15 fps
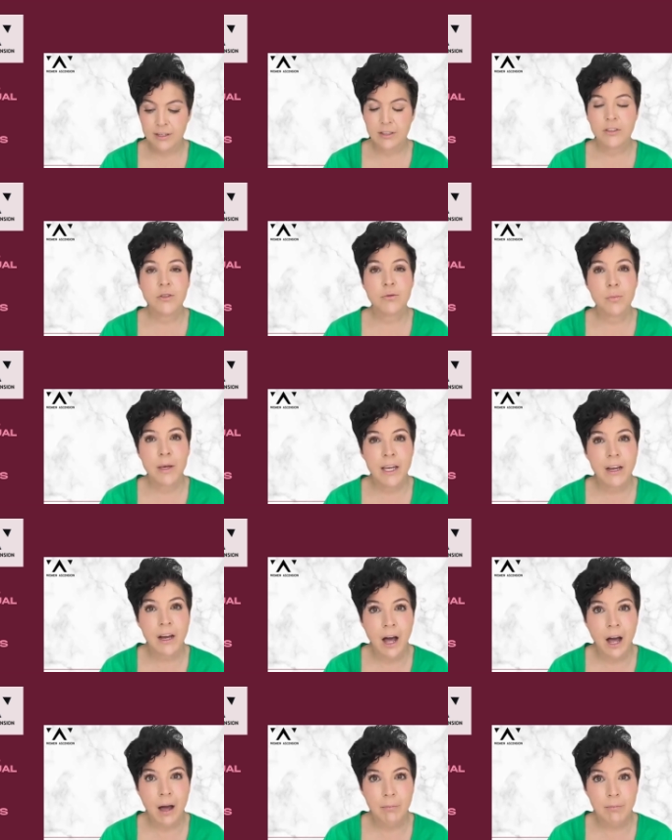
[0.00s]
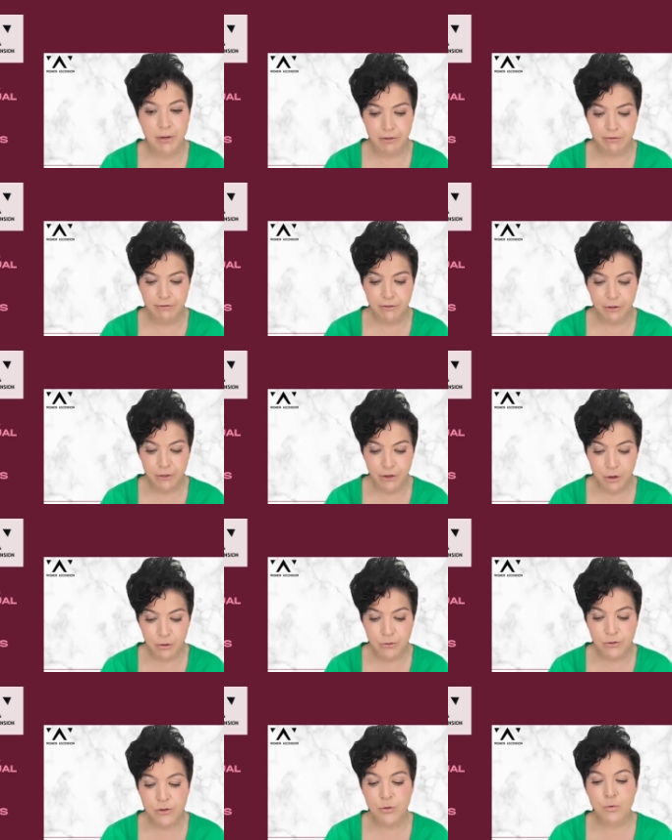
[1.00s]
Speak up for
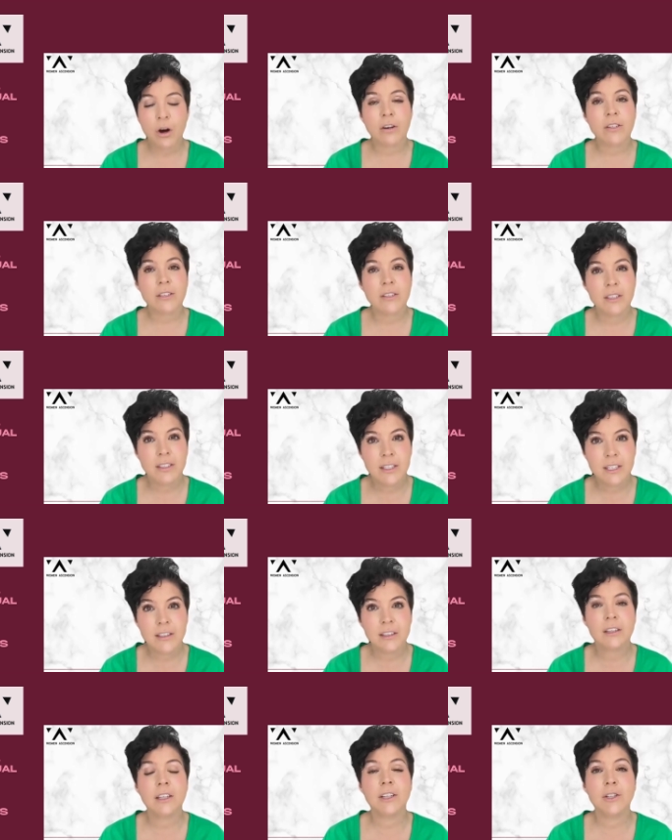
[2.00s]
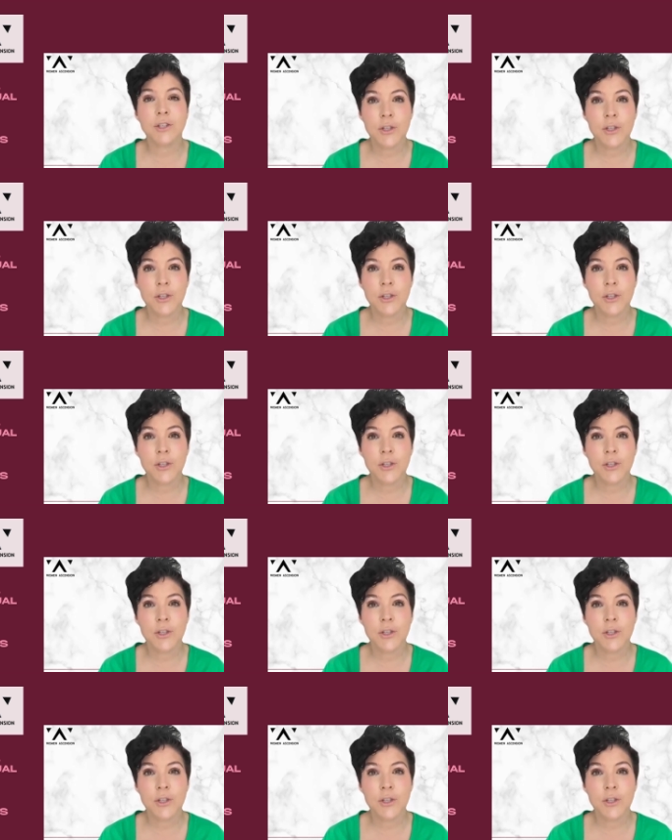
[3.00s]
those who are still